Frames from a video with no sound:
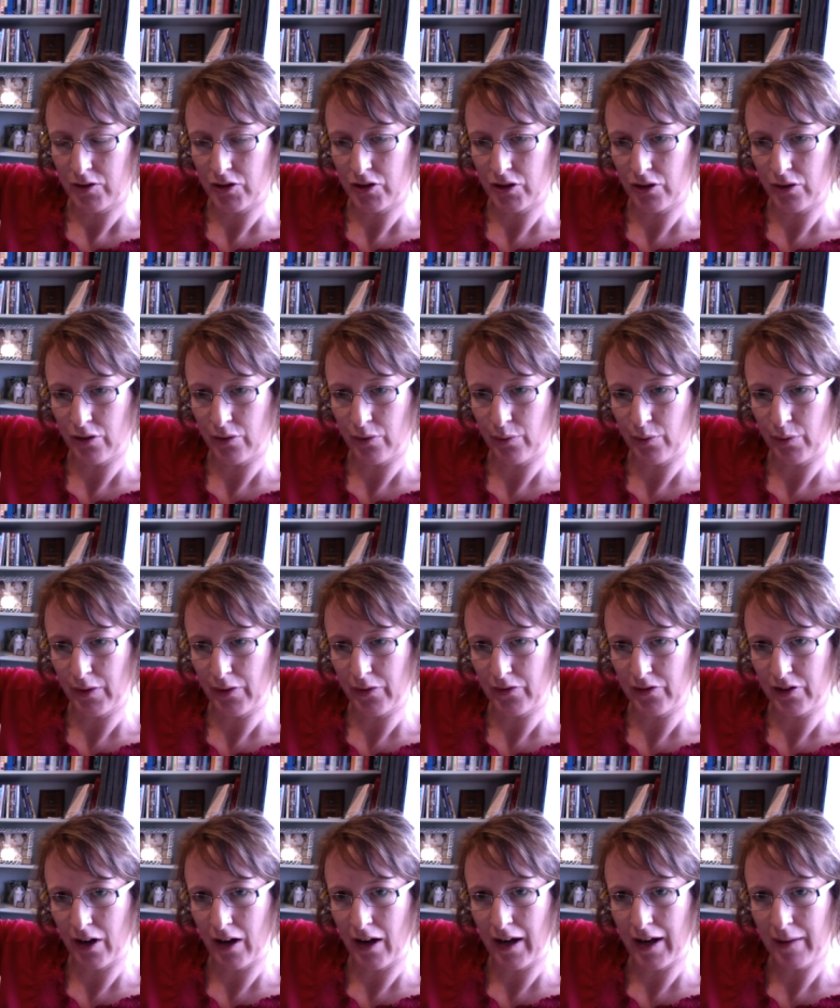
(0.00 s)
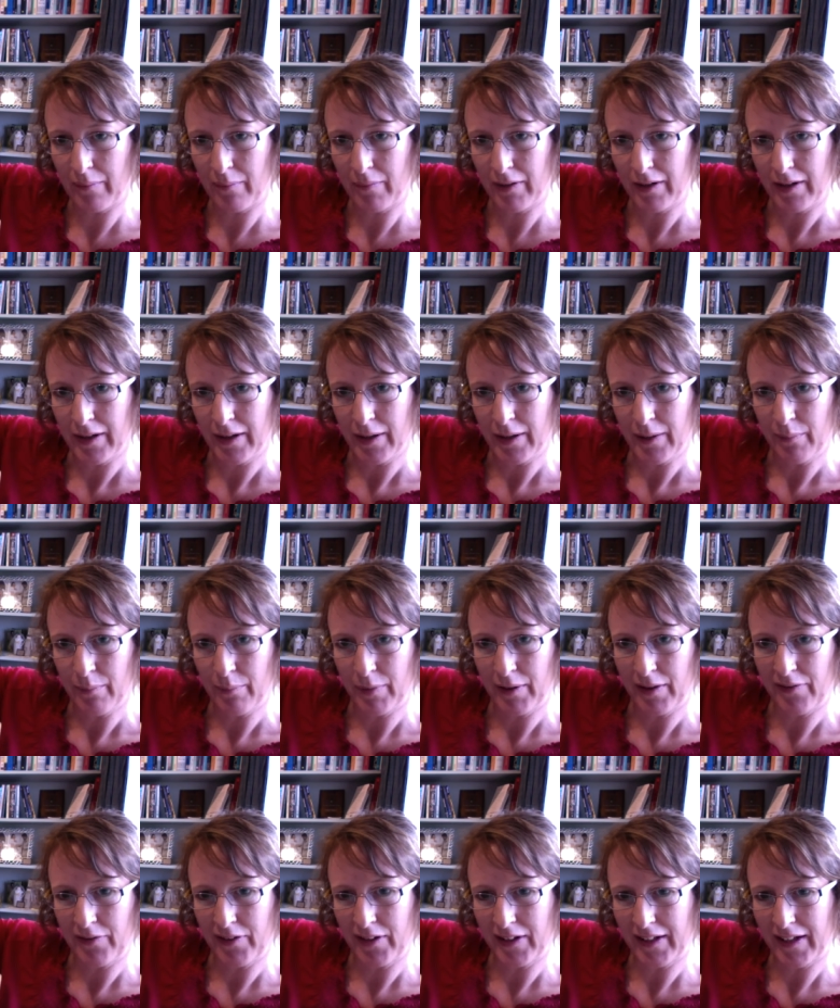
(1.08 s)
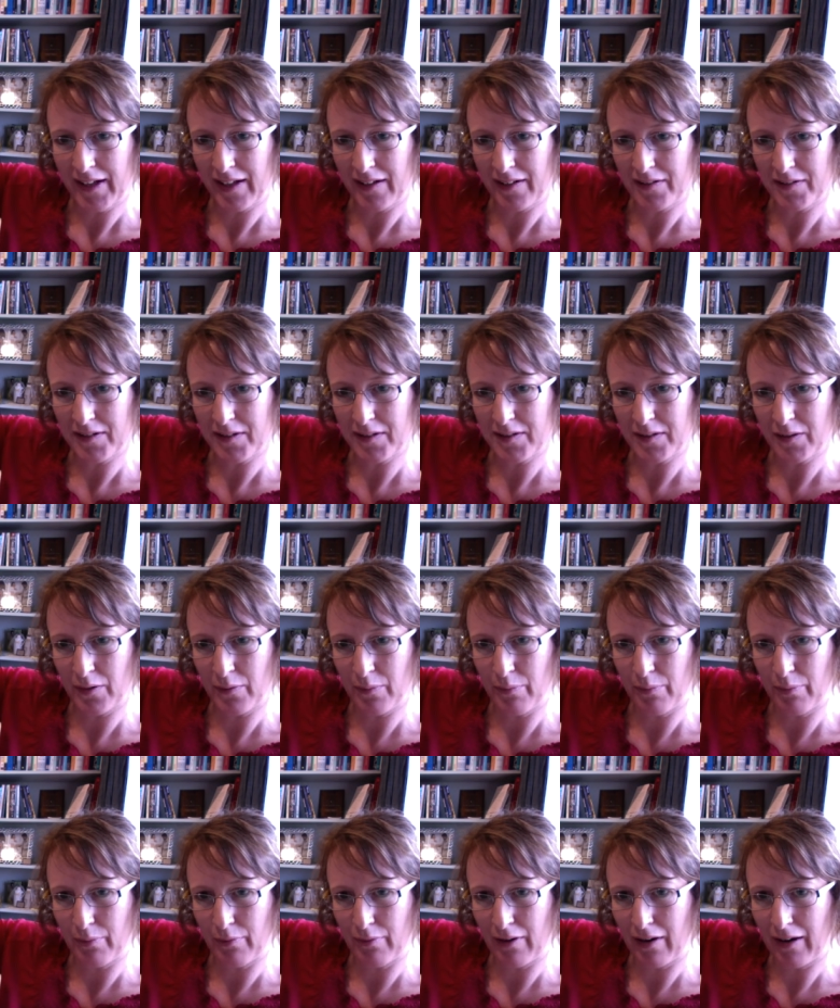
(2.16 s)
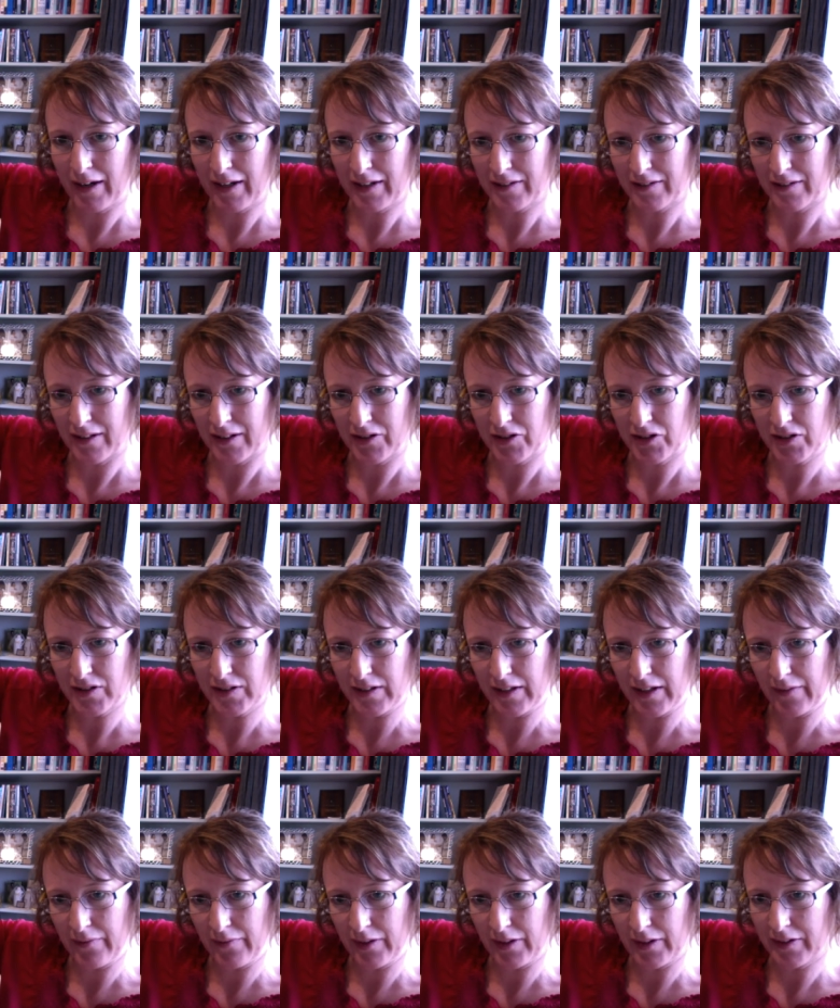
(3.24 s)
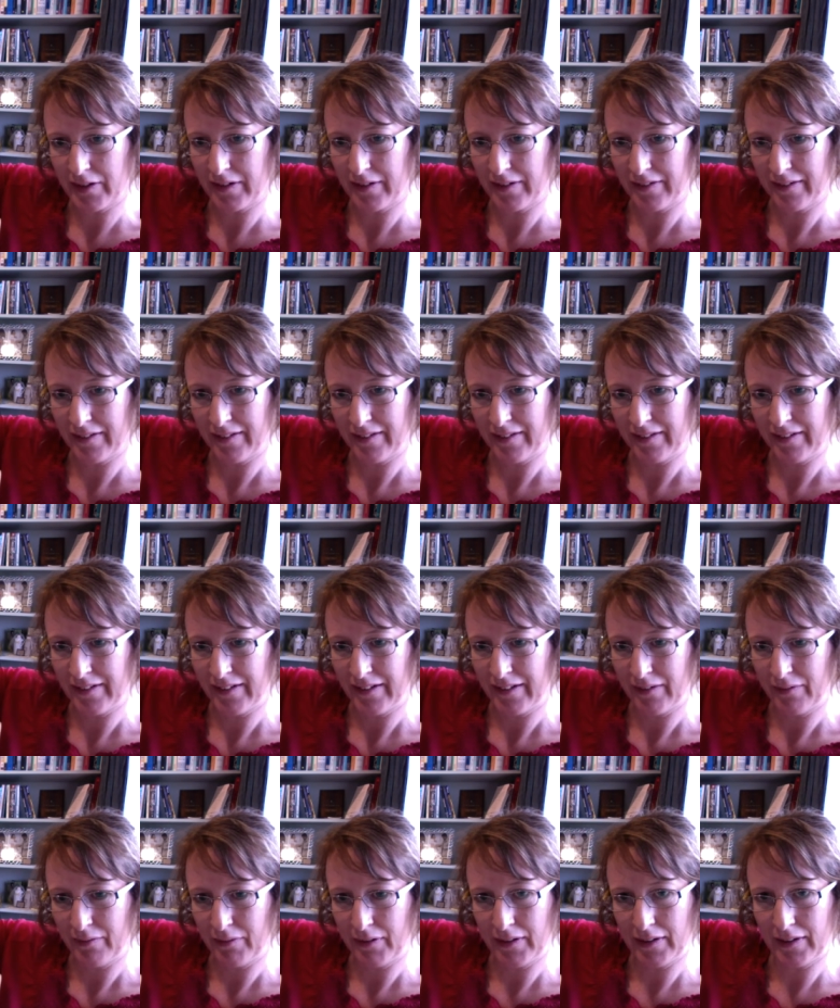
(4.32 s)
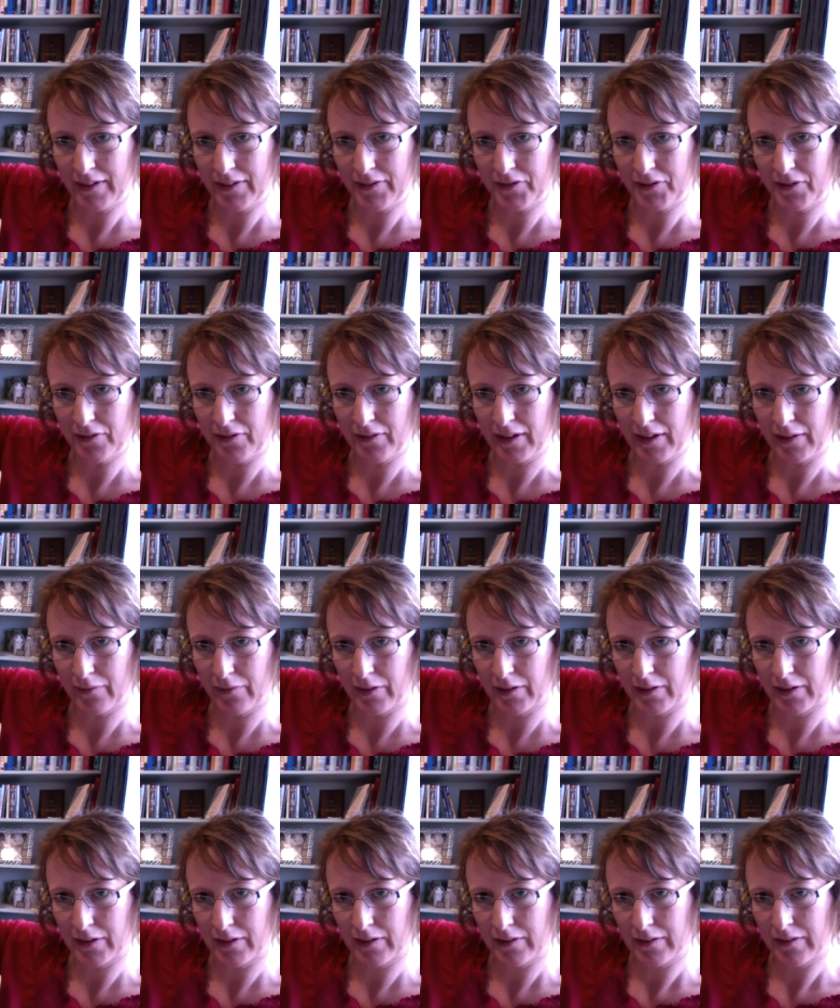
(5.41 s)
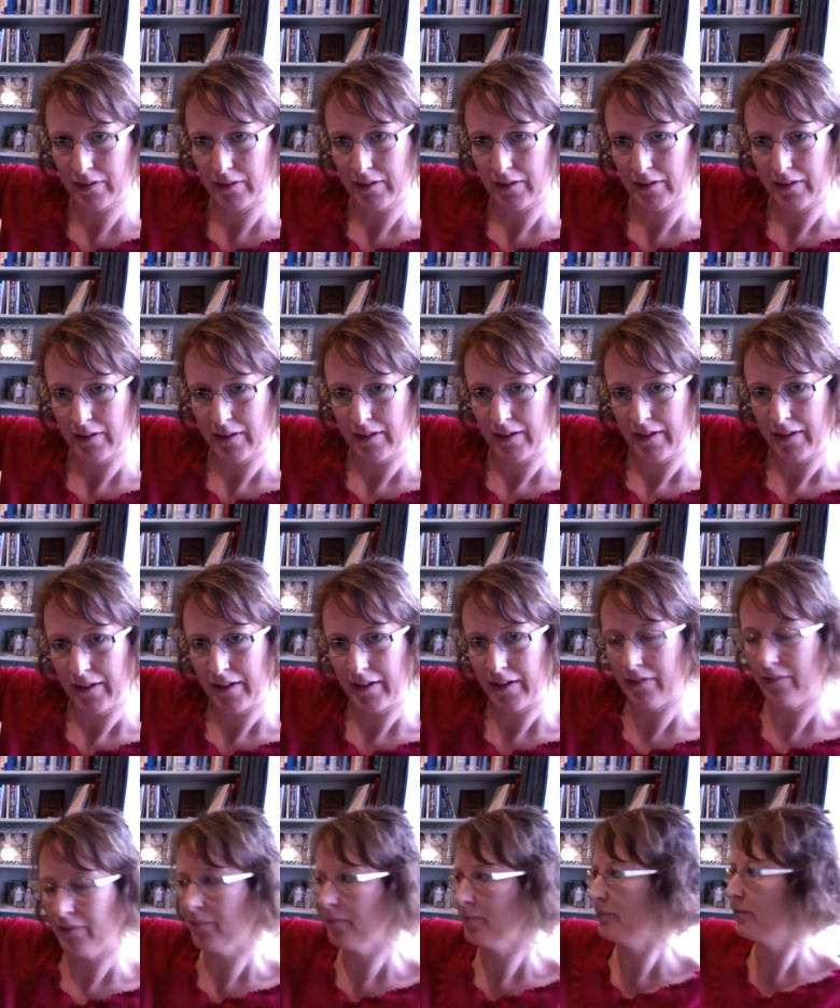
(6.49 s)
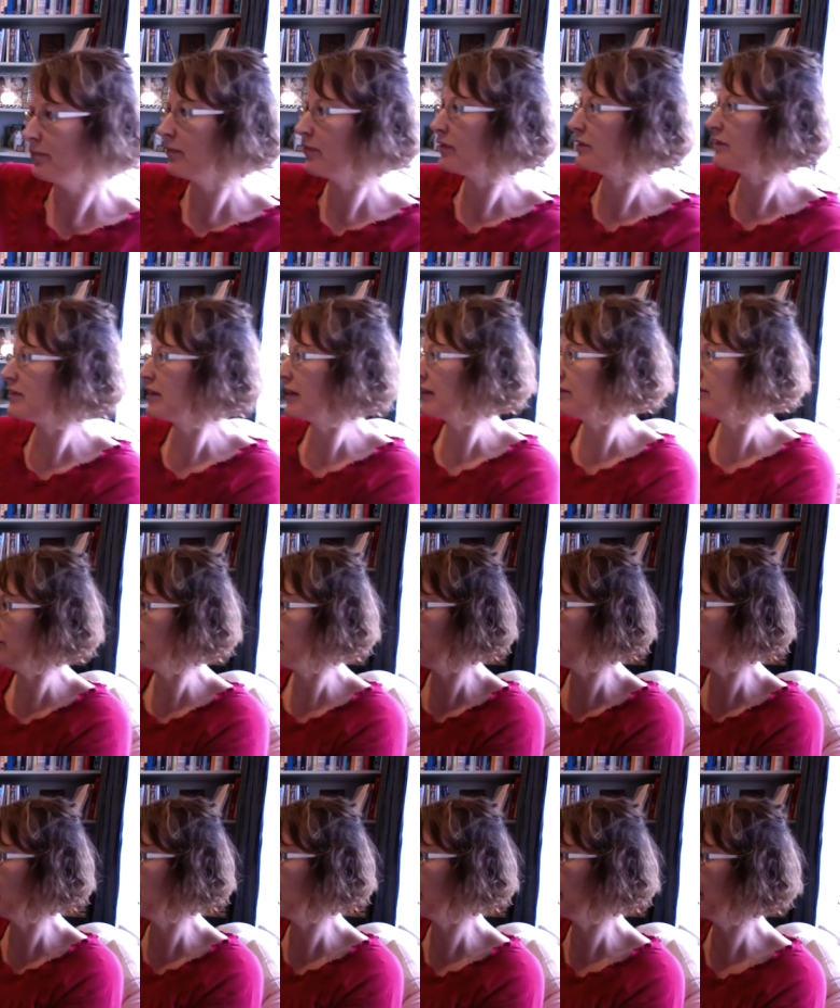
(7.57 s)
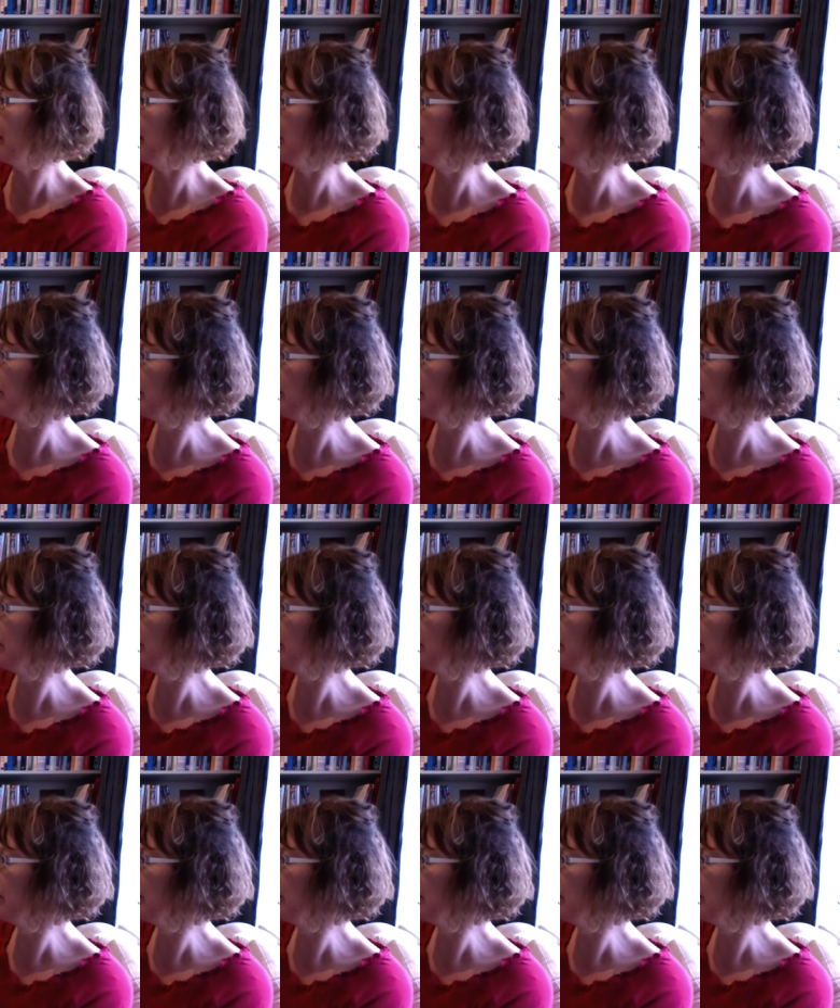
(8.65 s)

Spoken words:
do with time, but the colours are so bright. I just love it. I really do love it. And I'm taking very good care of